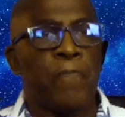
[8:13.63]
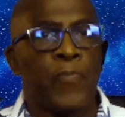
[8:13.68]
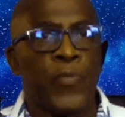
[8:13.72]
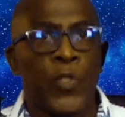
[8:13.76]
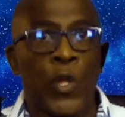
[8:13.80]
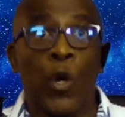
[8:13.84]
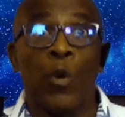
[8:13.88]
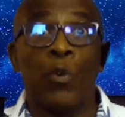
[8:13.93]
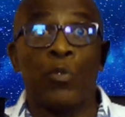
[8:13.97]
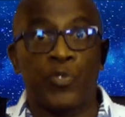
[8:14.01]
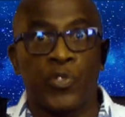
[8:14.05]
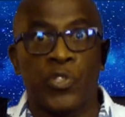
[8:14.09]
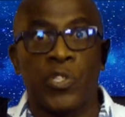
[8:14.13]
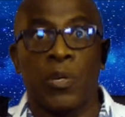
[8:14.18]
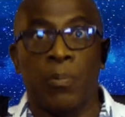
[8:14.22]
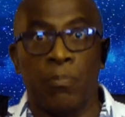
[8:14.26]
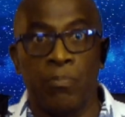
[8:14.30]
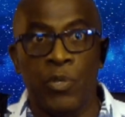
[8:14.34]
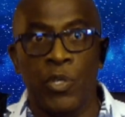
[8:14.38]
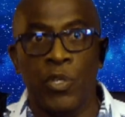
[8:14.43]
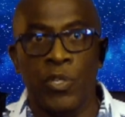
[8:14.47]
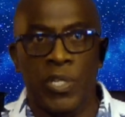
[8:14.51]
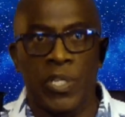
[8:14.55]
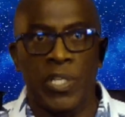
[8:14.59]
those
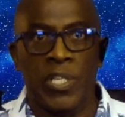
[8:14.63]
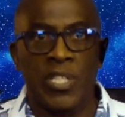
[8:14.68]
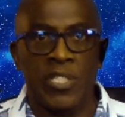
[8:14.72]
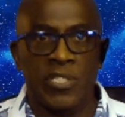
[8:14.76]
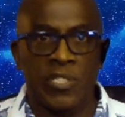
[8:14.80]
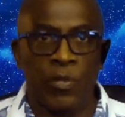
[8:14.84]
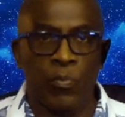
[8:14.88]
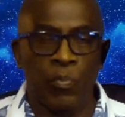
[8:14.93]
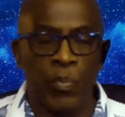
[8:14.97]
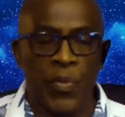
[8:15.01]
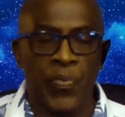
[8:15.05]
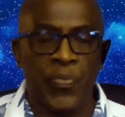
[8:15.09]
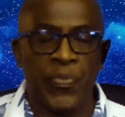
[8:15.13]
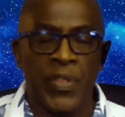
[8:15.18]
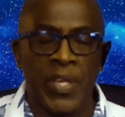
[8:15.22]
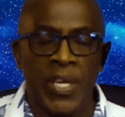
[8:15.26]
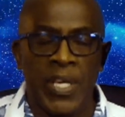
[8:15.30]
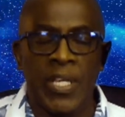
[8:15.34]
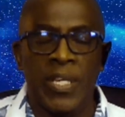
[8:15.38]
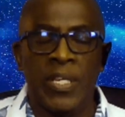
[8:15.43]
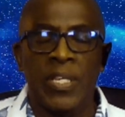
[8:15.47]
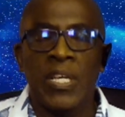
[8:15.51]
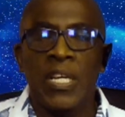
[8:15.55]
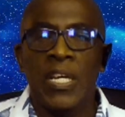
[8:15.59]
communities and
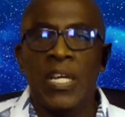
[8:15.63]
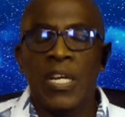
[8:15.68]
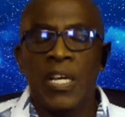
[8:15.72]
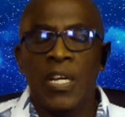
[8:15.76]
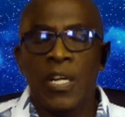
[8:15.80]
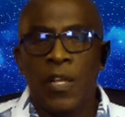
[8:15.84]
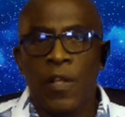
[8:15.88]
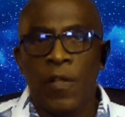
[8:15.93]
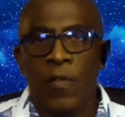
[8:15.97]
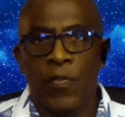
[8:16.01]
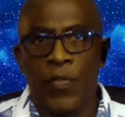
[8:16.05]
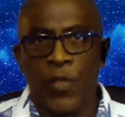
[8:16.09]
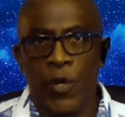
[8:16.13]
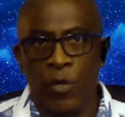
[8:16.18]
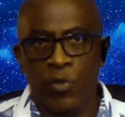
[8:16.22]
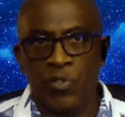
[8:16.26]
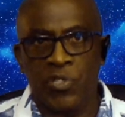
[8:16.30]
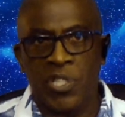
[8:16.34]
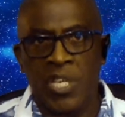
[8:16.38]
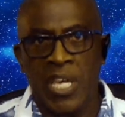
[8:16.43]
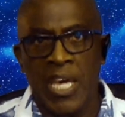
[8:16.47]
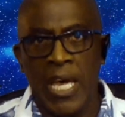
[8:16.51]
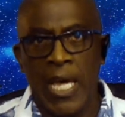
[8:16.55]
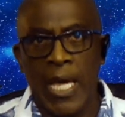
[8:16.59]
within
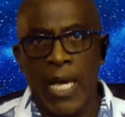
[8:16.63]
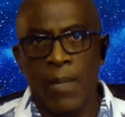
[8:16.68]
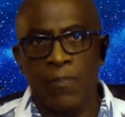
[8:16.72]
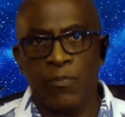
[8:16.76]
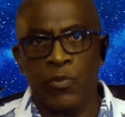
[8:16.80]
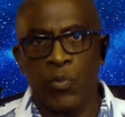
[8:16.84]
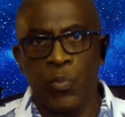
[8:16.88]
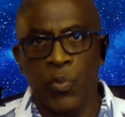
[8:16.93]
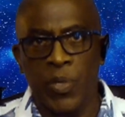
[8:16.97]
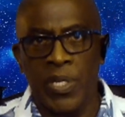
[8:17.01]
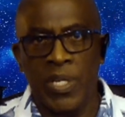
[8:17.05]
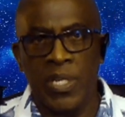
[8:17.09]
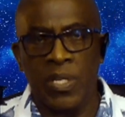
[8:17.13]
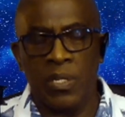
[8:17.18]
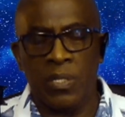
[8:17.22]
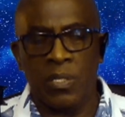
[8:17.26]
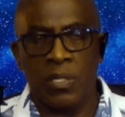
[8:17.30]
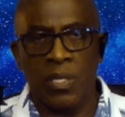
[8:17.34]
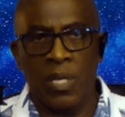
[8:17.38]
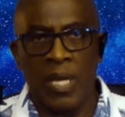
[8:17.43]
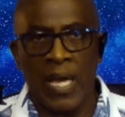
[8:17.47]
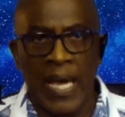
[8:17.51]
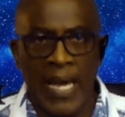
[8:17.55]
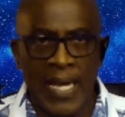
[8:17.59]
those camps when
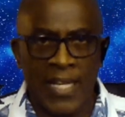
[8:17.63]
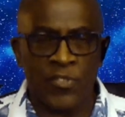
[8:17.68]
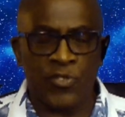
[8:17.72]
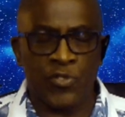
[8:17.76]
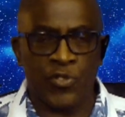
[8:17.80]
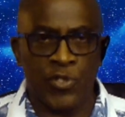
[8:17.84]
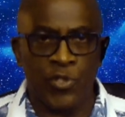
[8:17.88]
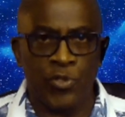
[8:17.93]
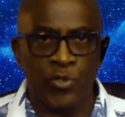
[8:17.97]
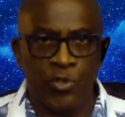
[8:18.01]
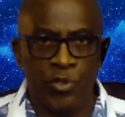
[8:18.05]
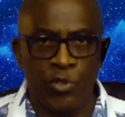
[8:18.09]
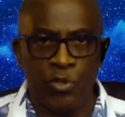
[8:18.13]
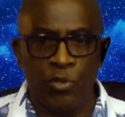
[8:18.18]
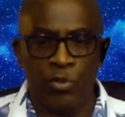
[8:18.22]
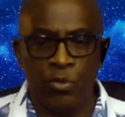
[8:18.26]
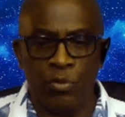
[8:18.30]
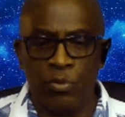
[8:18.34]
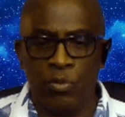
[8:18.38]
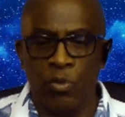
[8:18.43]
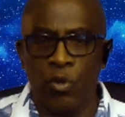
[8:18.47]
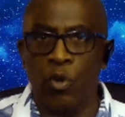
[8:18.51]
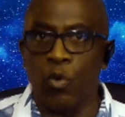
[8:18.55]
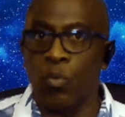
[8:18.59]
it has to
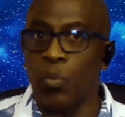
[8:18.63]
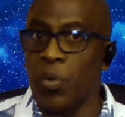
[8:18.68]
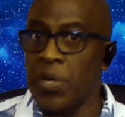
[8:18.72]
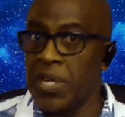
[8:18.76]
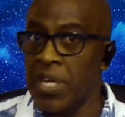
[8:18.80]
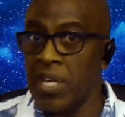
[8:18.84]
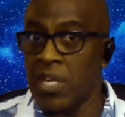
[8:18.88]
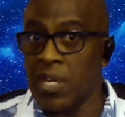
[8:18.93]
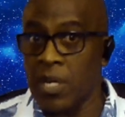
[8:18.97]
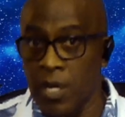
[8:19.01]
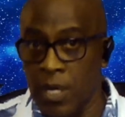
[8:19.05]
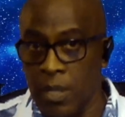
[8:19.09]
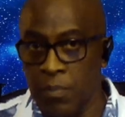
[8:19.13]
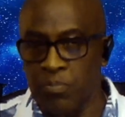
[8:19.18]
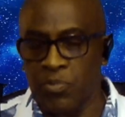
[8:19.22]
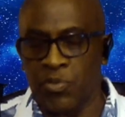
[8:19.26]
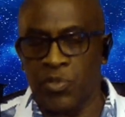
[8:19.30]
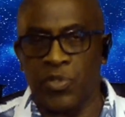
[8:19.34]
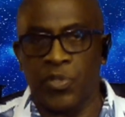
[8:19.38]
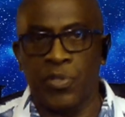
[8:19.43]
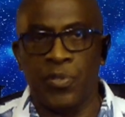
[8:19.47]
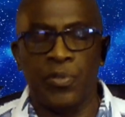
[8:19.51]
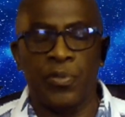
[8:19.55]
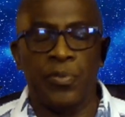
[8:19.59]
do, or when it
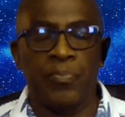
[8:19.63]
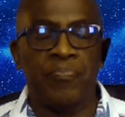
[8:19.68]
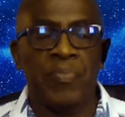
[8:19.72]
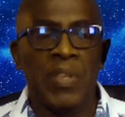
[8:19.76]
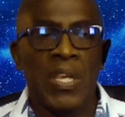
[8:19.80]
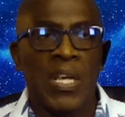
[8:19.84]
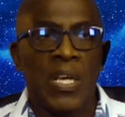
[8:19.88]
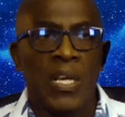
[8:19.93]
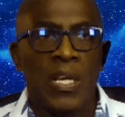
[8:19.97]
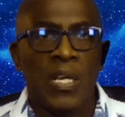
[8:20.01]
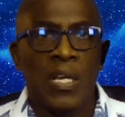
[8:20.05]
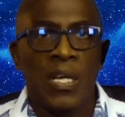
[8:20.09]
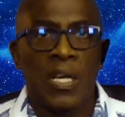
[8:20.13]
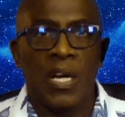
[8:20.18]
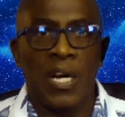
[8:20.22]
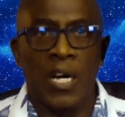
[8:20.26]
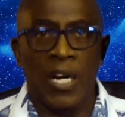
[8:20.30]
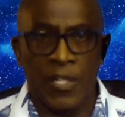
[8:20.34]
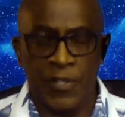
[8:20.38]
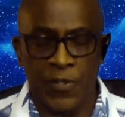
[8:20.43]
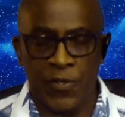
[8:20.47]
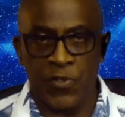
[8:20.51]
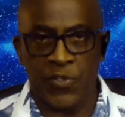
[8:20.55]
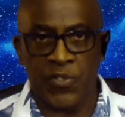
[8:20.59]
comes to,
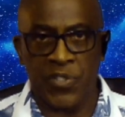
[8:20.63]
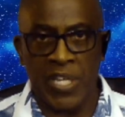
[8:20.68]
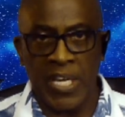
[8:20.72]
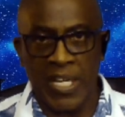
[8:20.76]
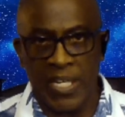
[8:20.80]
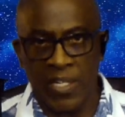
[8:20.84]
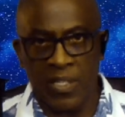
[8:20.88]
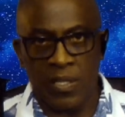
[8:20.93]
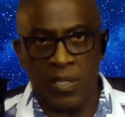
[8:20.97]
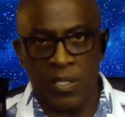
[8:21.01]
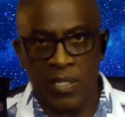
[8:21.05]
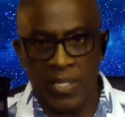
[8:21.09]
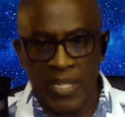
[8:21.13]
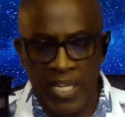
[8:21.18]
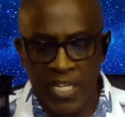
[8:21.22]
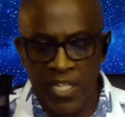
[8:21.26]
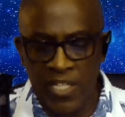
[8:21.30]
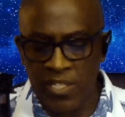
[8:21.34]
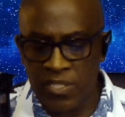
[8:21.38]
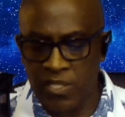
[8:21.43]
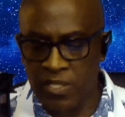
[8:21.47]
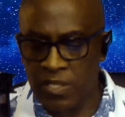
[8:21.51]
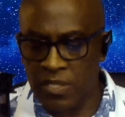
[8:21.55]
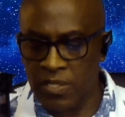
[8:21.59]
understanding the
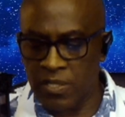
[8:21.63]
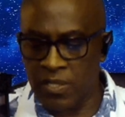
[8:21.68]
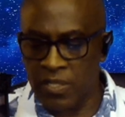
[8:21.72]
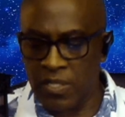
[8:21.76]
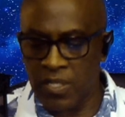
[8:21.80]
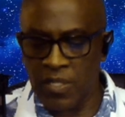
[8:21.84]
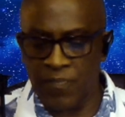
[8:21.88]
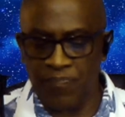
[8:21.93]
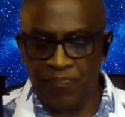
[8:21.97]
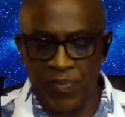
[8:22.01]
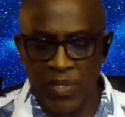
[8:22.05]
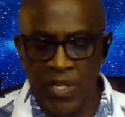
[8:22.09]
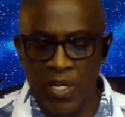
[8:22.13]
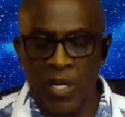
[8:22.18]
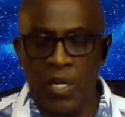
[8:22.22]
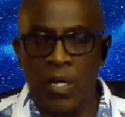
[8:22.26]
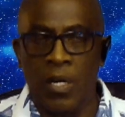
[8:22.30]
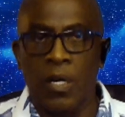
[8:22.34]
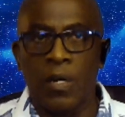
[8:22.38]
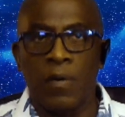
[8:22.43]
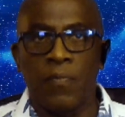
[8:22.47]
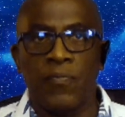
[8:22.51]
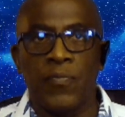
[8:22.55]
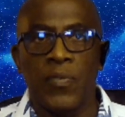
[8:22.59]
nation
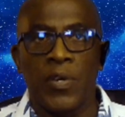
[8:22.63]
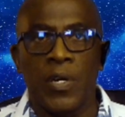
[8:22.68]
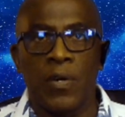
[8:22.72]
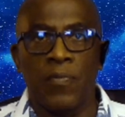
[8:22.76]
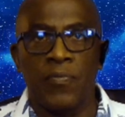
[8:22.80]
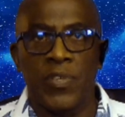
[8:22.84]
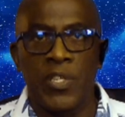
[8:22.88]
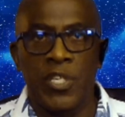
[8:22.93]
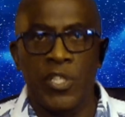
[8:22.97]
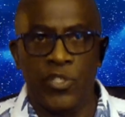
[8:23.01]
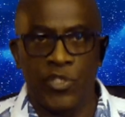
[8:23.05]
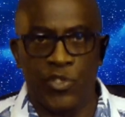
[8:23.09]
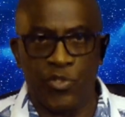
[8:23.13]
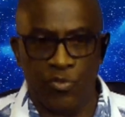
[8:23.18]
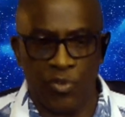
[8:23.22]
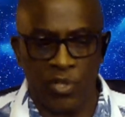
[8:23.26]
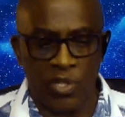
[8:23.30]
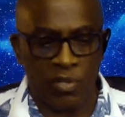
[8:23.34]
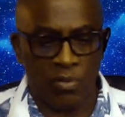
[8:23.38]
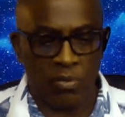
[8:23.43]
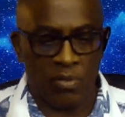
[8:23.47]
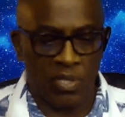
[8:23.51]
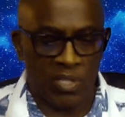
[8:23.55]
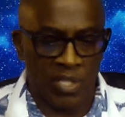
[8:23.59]
of
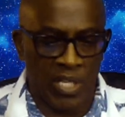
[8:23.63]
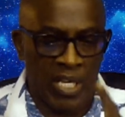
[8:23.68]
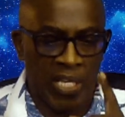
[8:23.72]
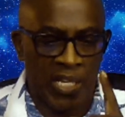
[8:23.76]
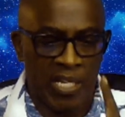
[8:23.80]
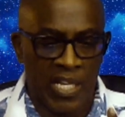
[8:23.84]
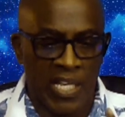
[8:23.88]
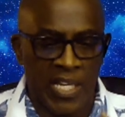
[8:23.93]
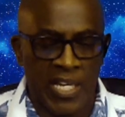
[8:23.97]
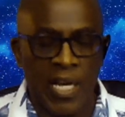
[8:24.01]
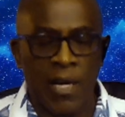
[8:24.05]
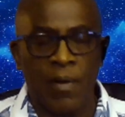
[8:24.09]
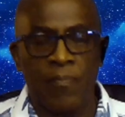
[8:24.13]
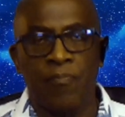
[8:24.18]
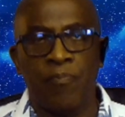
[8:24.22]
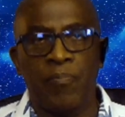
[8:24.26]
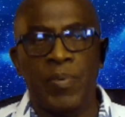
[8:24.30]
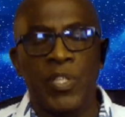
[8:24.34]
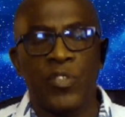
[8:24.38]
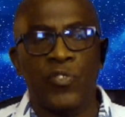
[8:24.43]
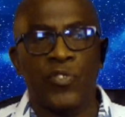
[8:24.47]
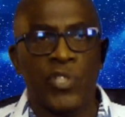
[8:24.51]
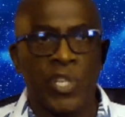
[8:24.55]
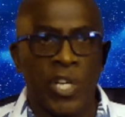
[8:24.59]
Israel. And I've
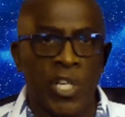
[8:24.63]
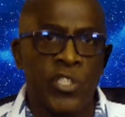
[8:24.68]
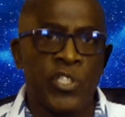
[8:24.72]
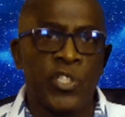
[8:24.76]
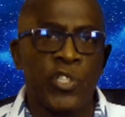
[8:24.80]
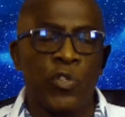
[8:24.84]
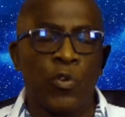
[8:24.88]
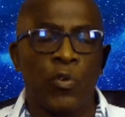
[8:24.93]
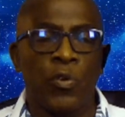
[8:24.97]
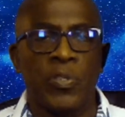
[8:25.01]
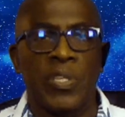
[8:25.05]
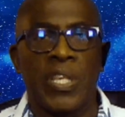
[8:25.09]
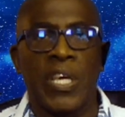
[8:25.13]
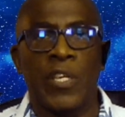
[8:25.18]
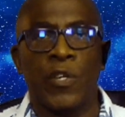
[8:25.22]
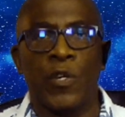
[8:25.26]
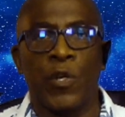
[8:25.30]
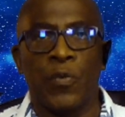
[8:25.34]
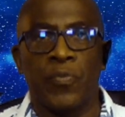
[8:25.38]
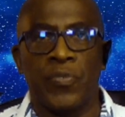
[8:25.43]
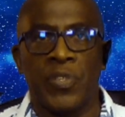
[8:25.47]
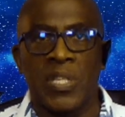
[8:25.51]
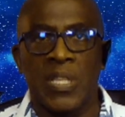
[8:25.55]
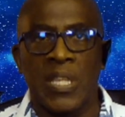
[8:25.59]
been touching on that
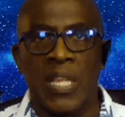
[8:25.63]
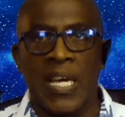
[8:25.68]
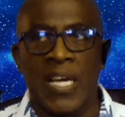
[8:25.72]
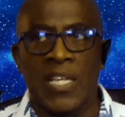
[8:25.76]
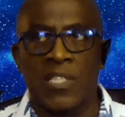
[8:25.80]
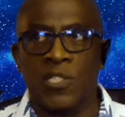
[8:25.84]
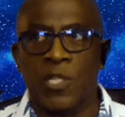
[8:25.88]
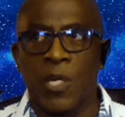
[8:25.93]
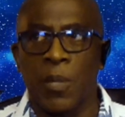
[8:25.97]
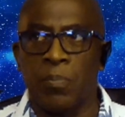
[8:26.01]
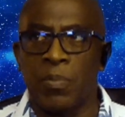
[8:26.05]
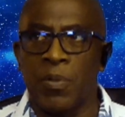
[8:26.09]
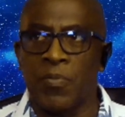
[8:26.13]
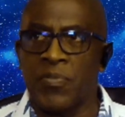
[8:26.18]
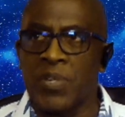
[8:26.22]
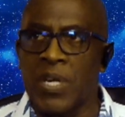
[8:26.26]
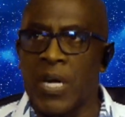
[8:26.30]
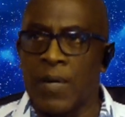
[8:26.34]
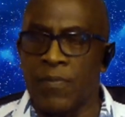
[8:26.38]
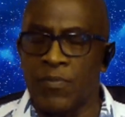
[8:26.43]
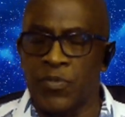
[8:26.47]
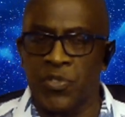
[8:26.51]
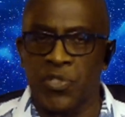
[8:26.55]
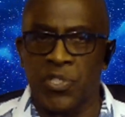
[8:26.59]
over the last couple of
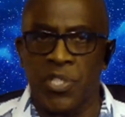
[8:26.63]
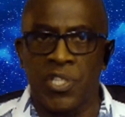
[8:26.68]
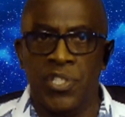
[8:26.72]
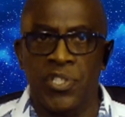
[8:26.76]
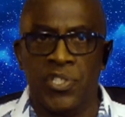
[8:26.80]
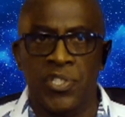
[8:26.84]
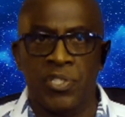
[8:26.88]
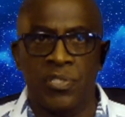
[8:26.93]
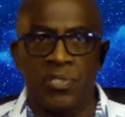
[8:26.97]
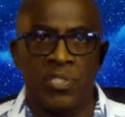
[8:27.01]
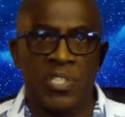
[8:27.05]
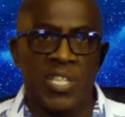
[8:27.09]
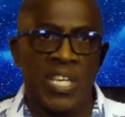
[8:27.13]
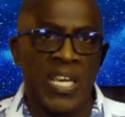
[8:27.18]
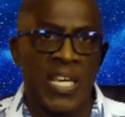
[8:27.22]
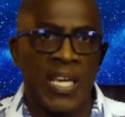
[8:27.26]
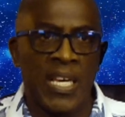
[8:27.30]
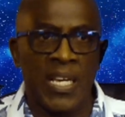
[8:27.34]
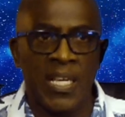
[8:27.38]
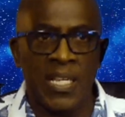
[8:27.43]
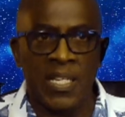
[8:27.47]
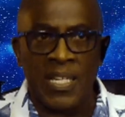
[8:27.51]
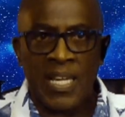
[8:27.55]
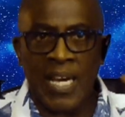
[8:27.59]
conversations,
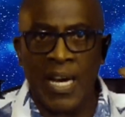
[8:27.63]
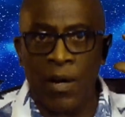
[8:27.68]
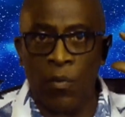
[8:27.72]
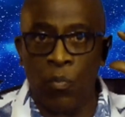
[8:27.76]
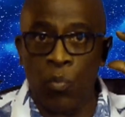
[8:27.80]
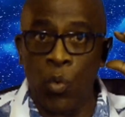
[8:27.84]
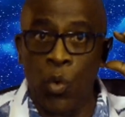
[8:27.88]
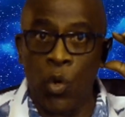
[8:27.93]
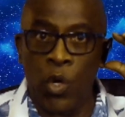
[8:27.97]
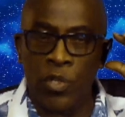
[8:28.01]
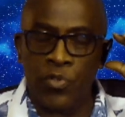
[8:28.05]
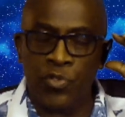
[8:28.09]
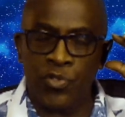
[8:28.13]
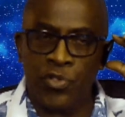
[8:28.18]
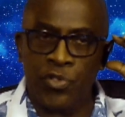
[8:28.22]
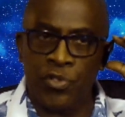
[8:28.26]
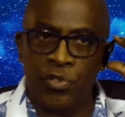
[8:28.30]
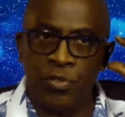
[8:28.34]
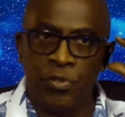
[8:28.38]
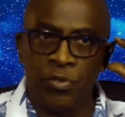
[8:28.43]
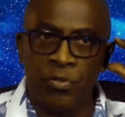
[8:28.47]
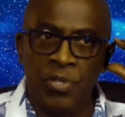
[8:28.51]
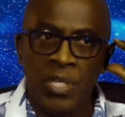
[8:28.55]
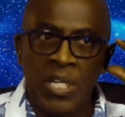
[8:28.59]
and I want
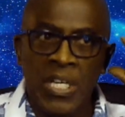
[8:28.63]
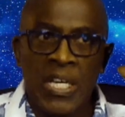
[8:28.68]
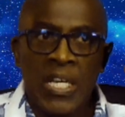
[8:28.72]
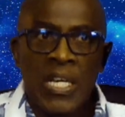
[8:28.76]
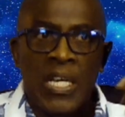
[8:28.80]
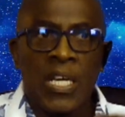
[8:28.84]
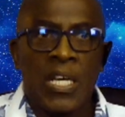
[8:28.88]
to